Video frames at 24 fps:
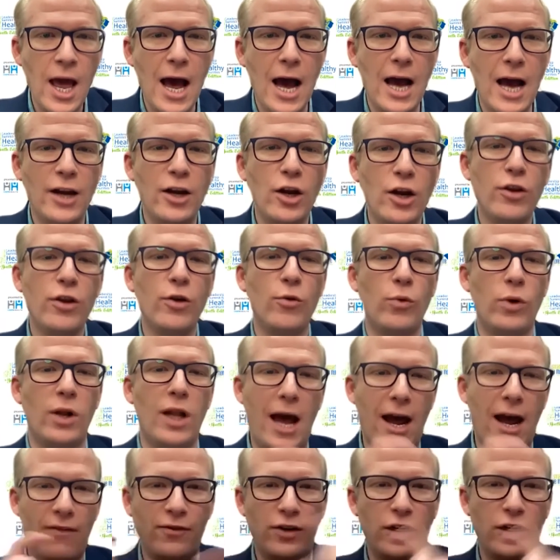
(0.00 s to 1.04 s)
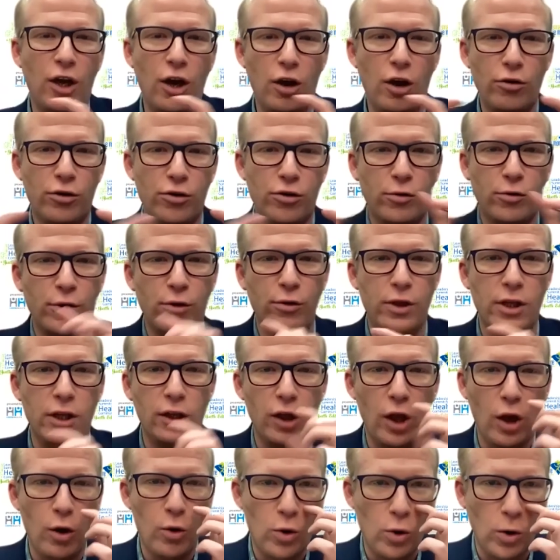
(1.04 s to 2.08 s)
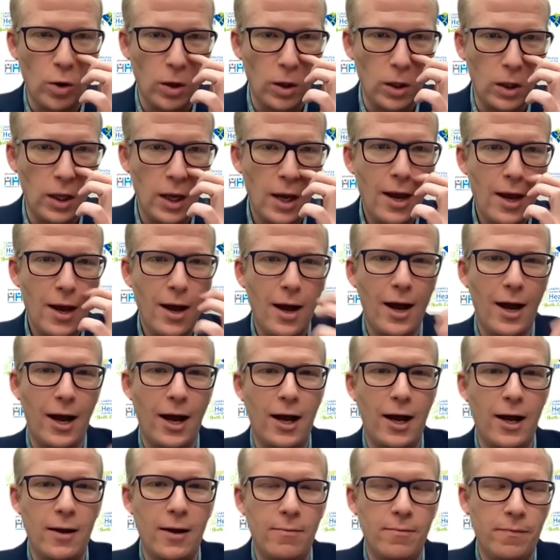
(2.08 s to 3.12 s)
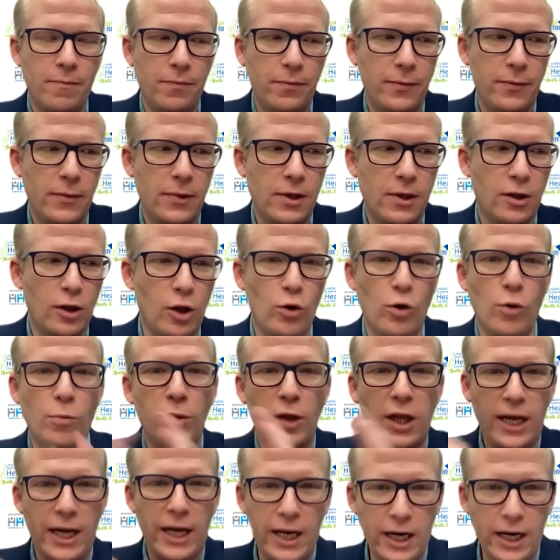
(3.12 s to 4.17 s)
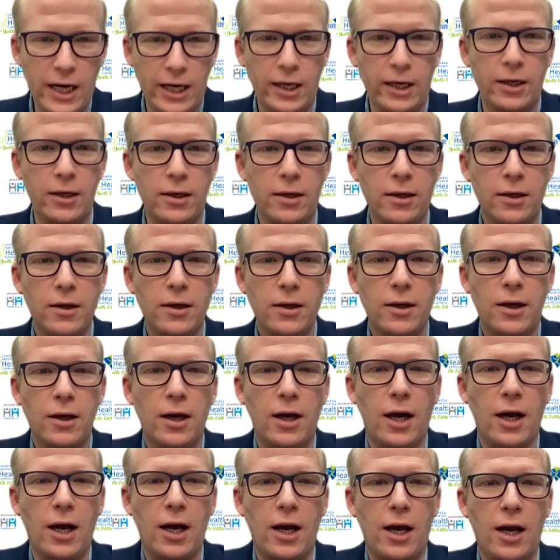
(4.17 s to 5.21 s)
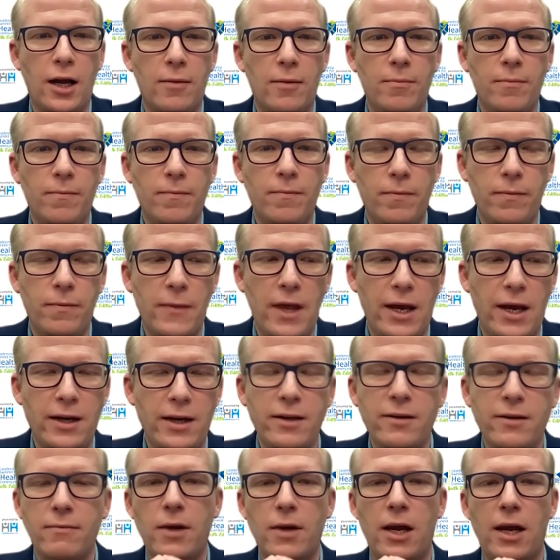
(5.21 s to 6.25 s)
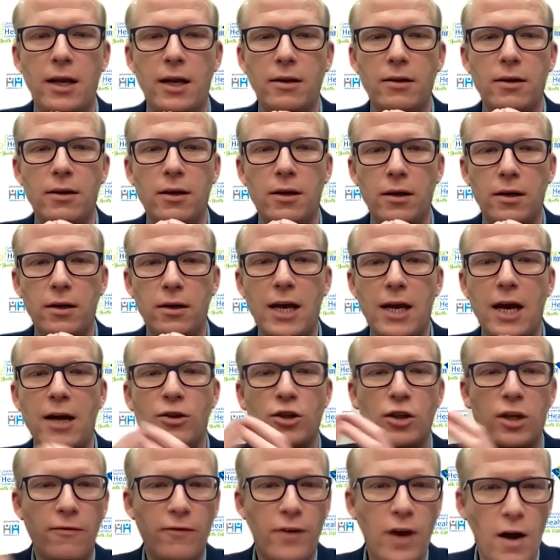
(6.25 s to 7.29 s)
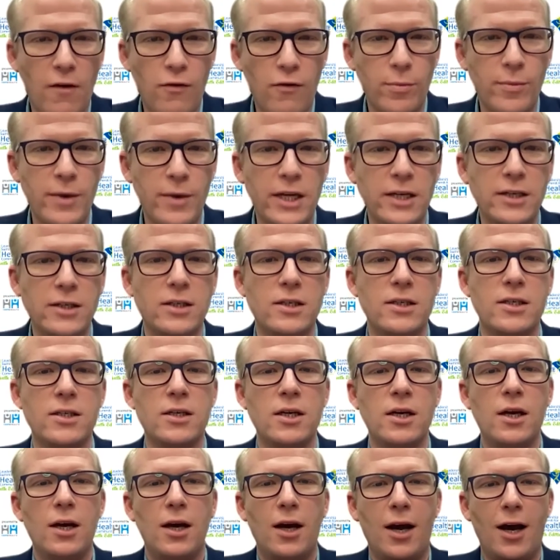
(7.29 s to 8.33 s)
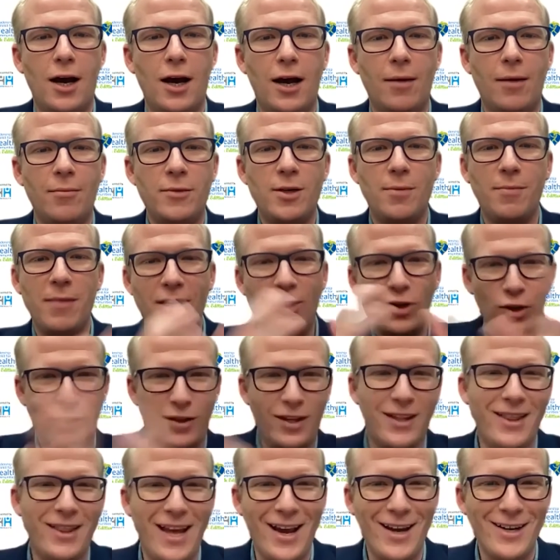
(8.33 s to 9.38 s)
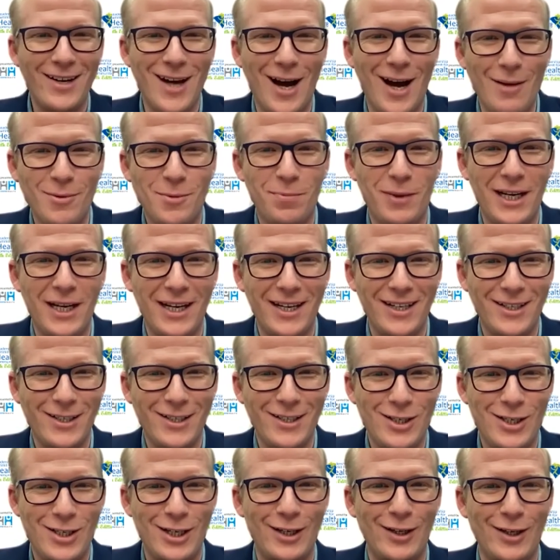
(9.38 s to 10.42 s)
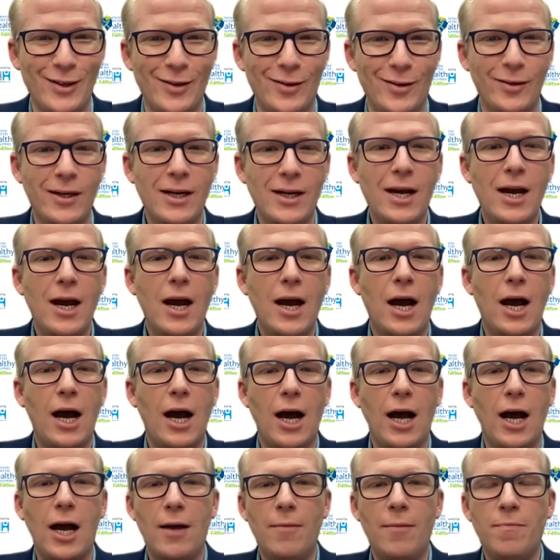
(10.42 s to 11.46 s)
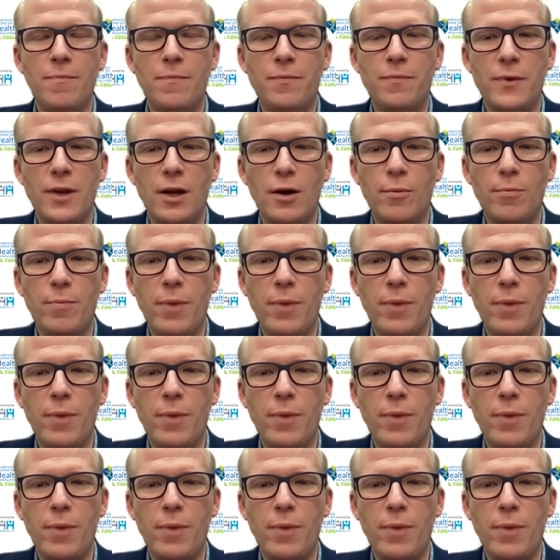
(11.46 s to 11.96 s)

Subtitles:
I know that we'll have to go through the local planning and council of governments to make sure that they adopt plans too. Mm-hmm.